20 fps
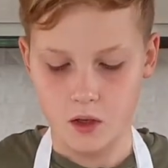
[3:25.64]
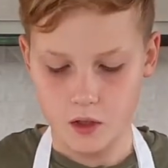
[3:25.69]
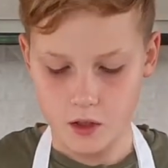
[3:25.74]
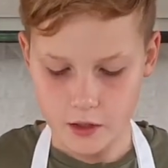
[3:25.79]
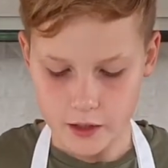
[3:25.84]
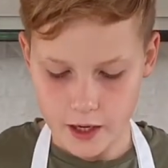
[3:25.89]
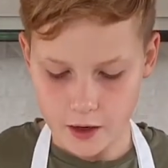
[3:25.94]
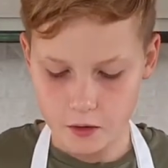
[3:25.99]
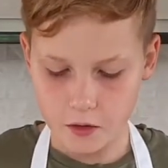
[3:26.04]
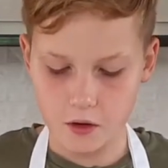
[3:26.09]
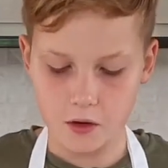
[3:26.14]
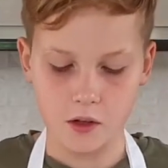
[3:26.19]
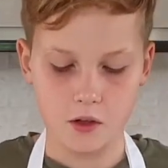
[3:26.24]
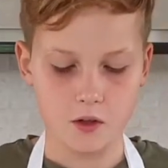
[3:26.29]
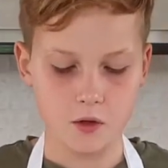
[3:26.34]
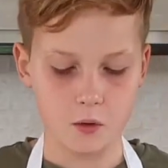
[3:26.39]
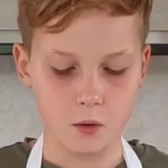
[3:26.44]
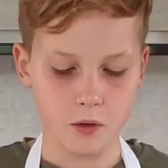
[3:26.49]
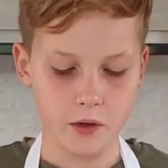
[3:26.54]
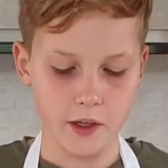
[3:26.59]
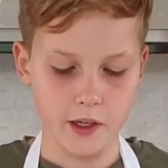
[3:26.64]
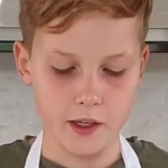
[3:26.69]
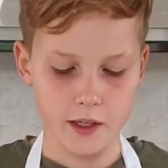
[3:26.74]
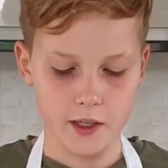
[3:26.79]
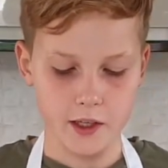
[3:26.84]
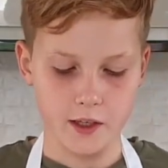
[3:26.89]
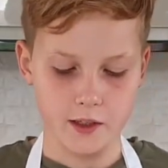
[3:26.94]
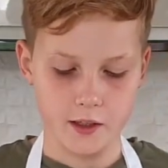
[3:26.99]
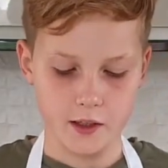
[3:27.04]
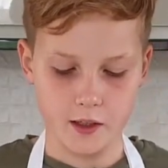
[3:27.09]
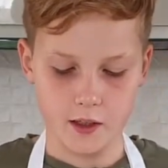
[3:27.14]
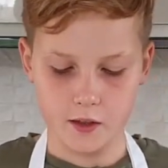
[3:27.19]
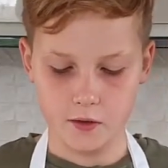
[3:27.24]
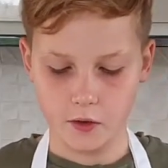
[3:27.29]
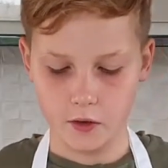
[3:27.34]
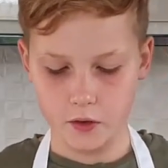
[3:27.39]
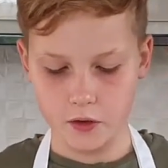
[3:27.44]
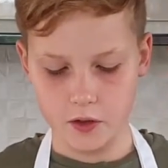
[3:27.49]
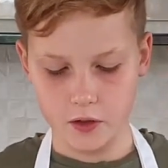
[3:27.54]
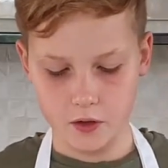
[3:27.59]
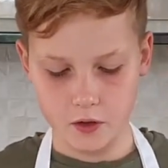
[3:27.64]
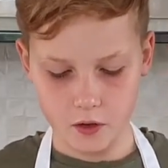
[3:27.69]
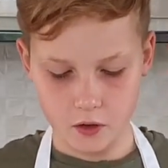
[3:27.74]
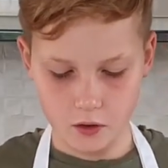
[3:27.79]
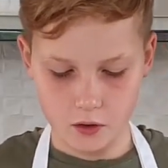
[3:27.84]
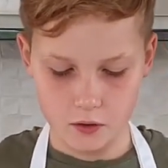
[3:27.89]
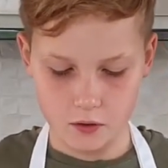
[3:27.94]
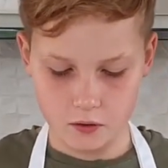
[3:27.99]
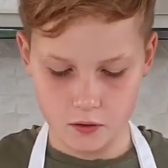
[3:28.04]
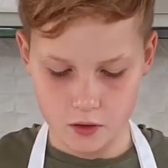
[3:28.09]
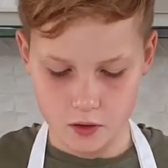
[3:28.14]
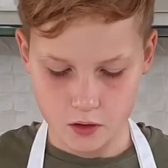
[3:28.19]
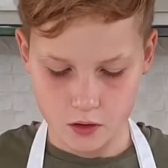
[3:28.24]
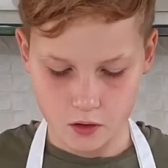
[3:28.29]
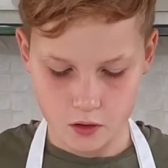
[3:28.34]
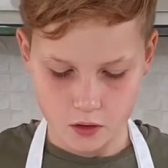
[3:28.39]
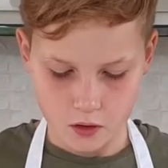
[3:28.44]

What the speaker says: So now that it's all kneaded and it's very soft